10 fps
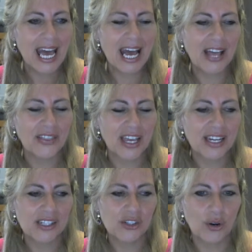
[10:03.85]
and that
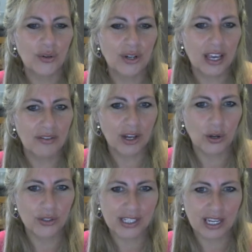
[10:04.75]
is you only have a
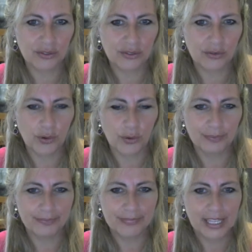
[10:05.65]
contact form.